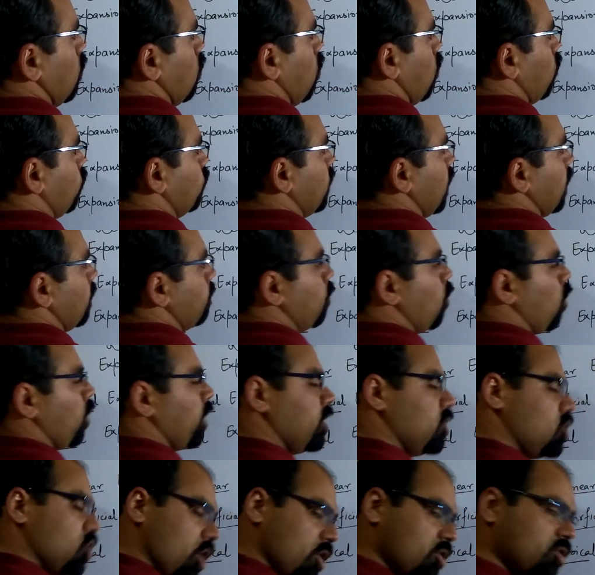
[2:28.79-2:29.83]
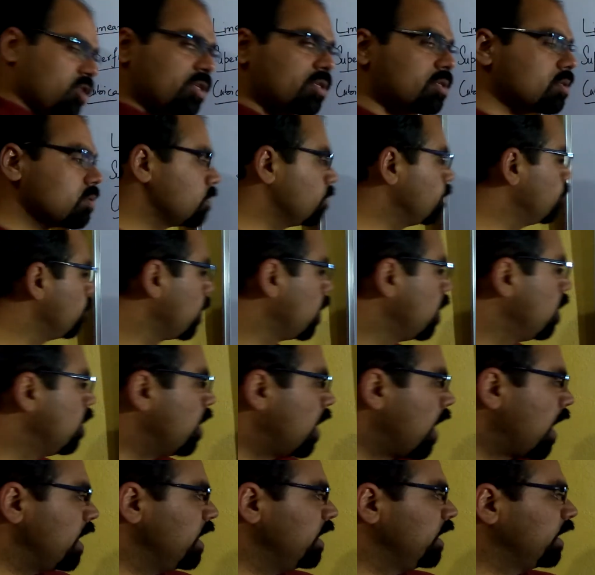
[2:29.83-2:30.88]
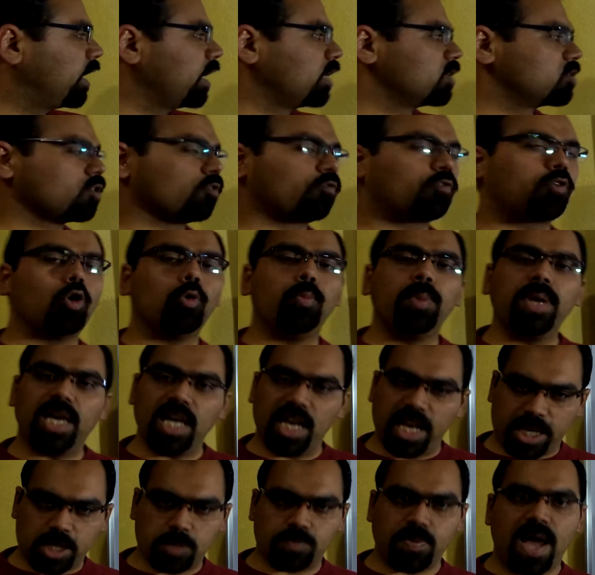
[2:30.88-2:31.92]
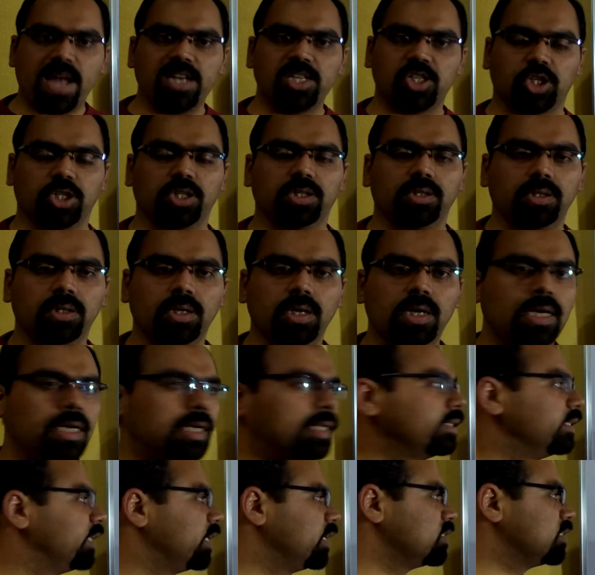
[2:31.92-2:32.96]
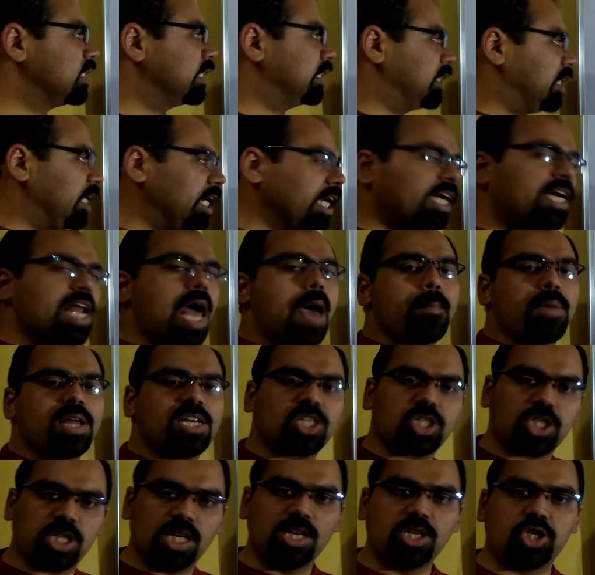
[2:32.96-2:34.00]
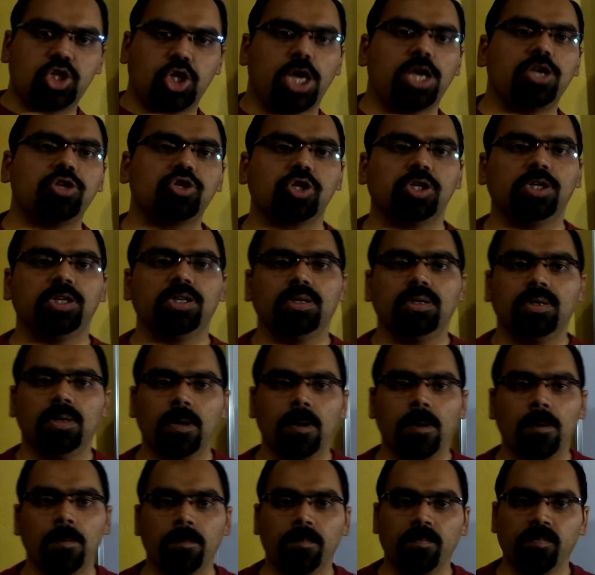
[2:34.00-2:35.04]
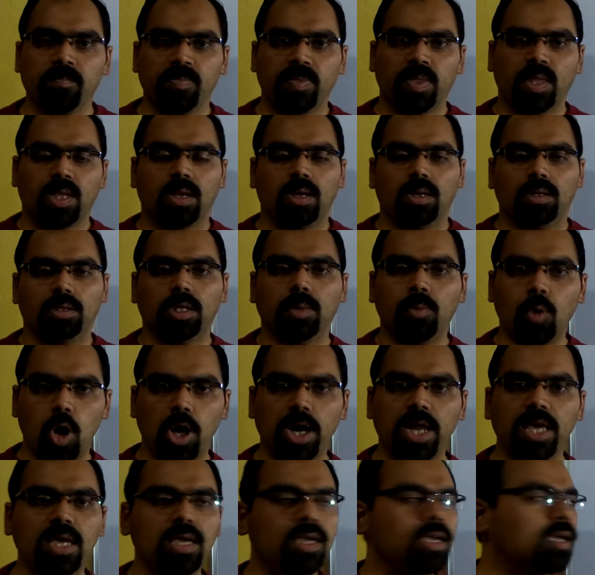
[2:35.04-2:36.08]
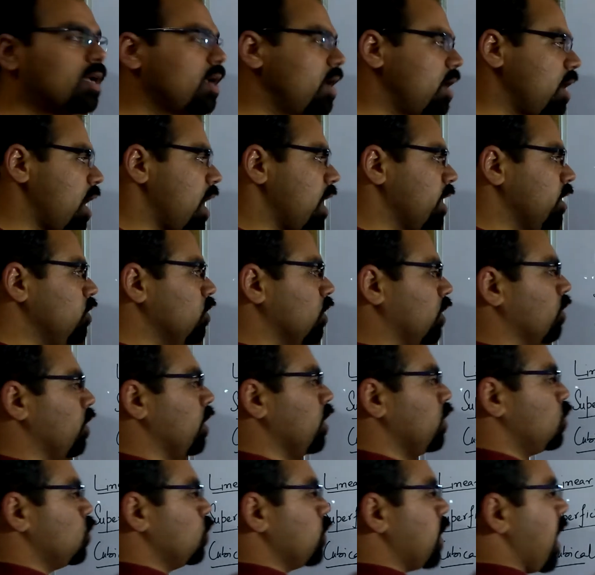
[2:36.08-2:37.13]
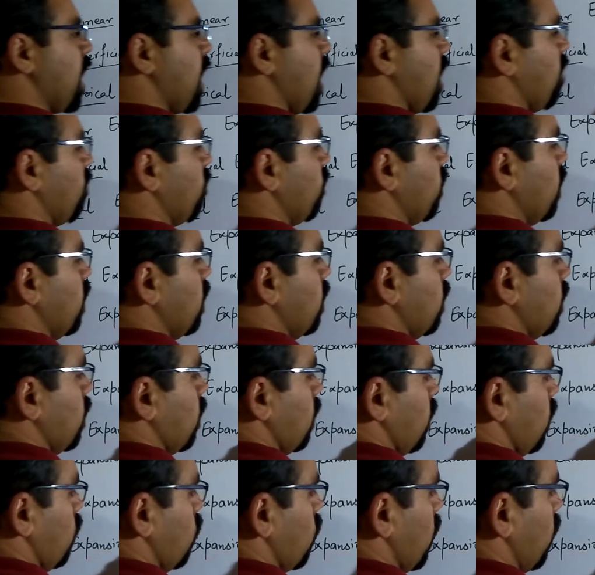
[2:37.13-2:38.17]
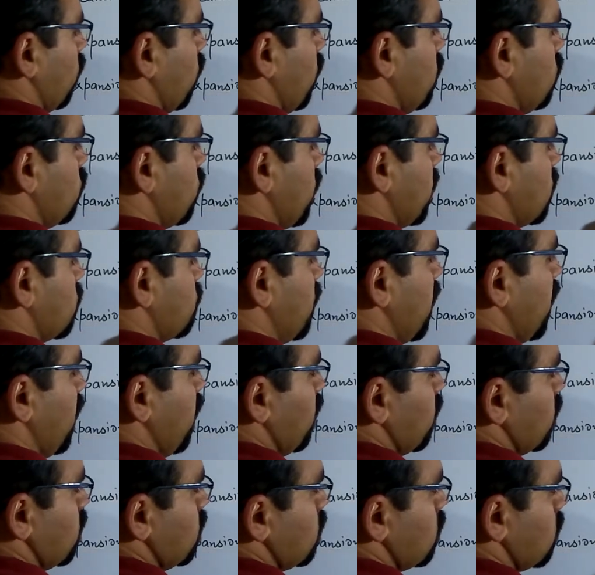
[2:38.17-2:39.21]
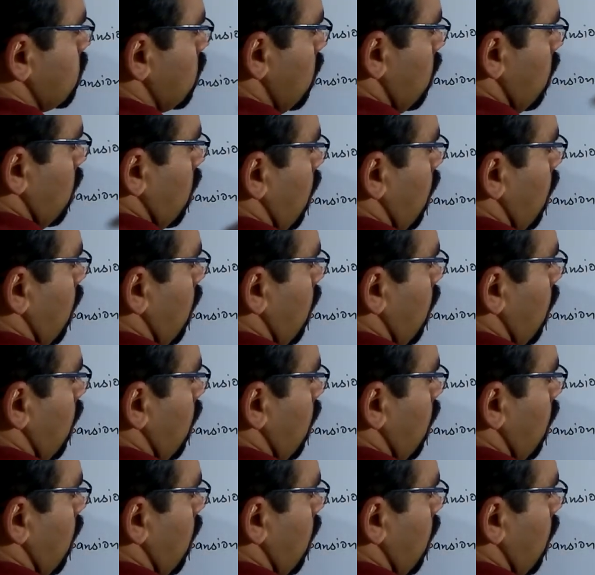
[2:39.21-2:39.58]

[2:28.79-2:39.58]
of that body changes. And in case of cubical expansion, there is a three-dimensional change in the body, and you are going to experience